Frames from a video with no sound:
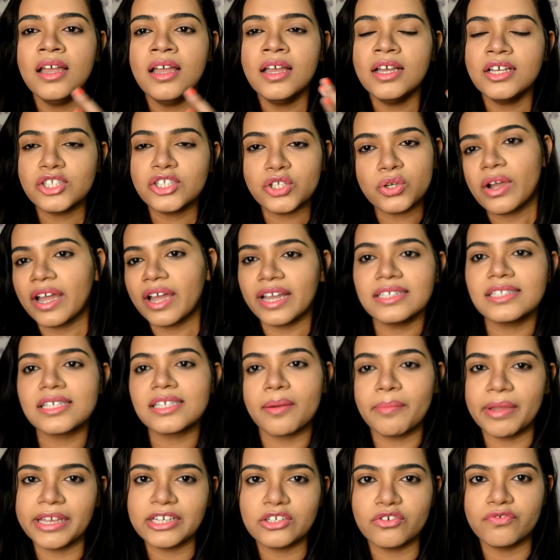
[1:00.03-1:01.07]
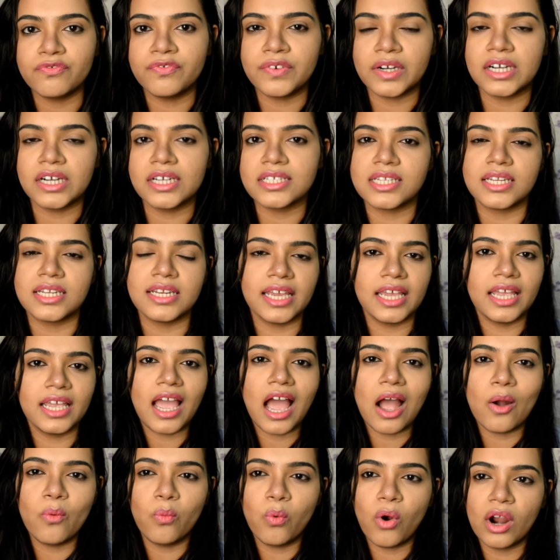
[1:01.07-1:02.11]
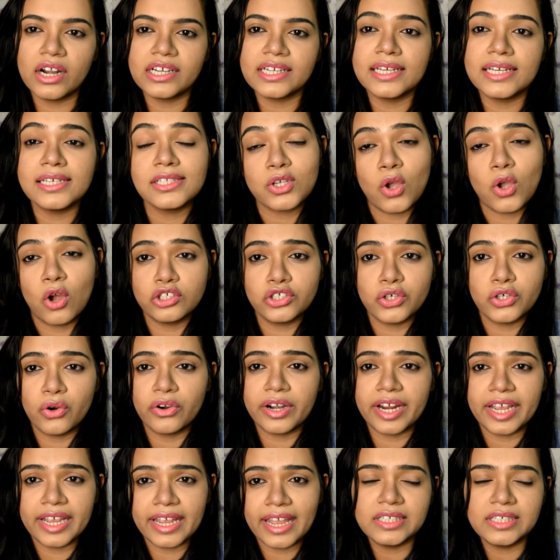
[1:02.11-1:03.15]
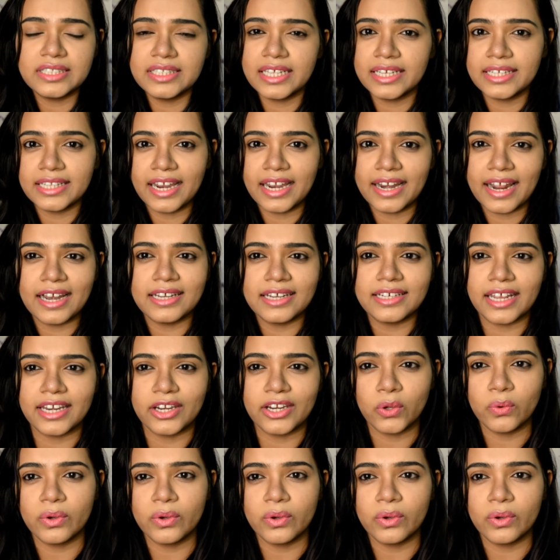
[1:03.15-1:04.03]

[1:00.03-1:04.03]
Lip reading: So guys, coming to firstly, what is contouring? First thing that I'll tell you